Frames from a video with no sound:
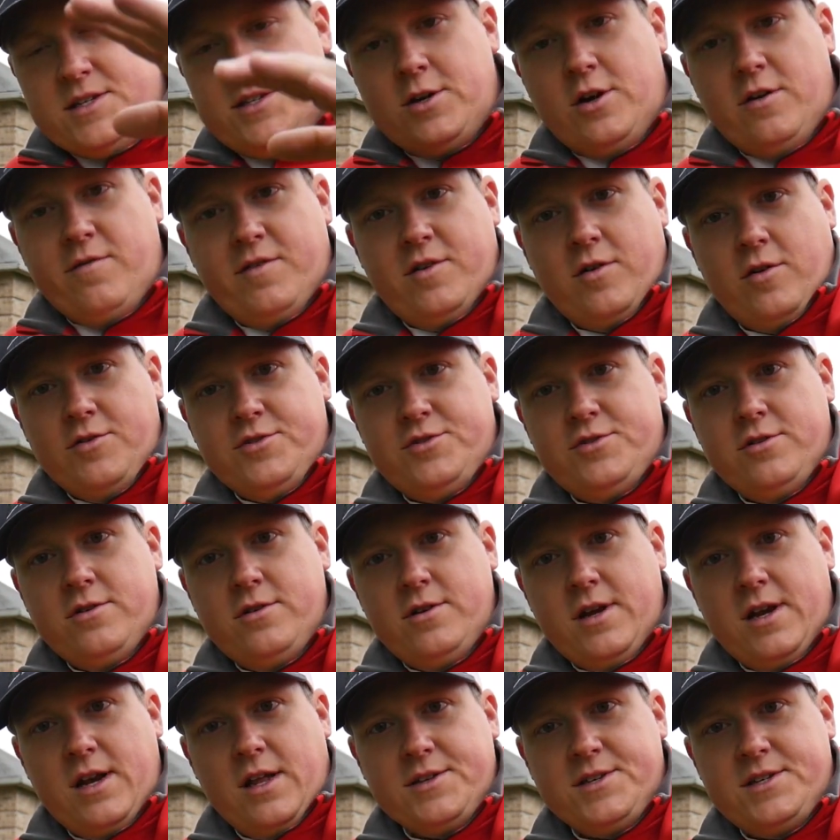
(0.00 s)
Turf Culture,
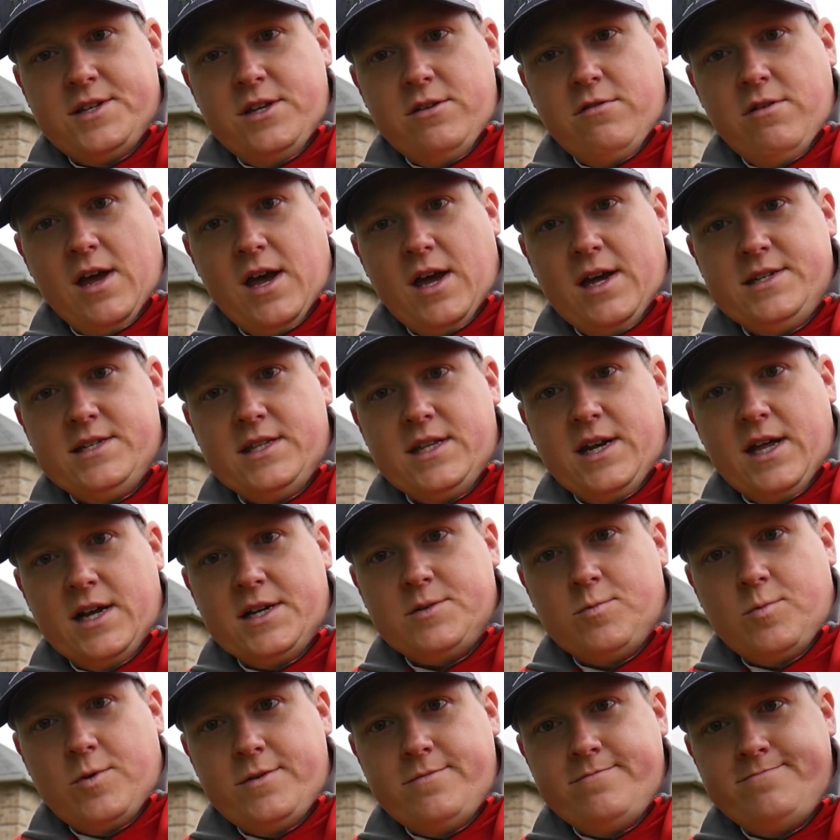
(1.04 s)
and I'll see you guys in the
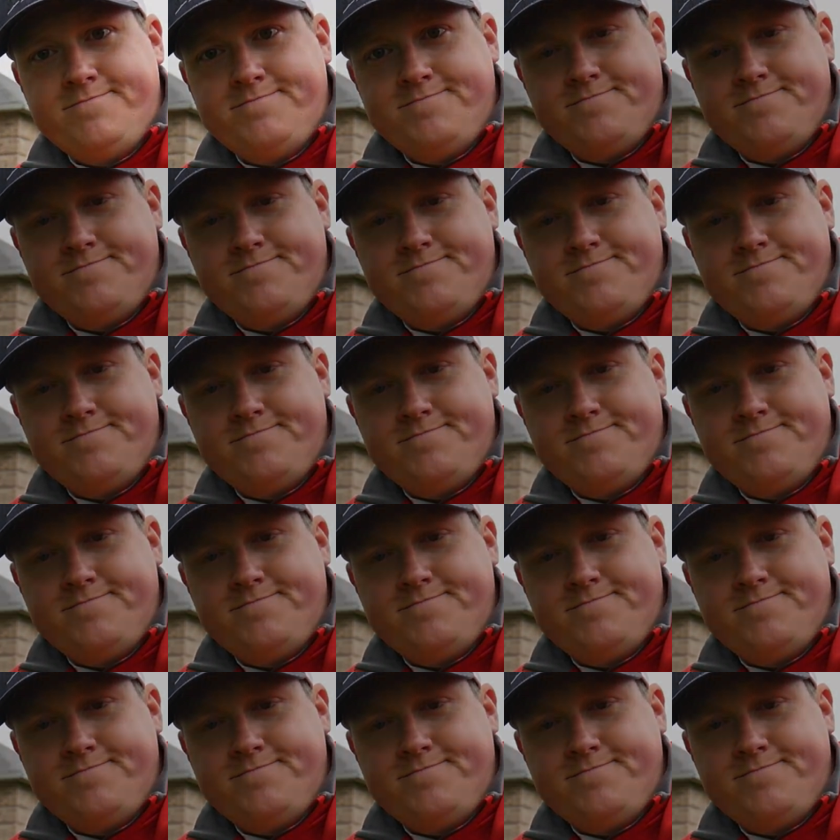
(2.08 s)
next one.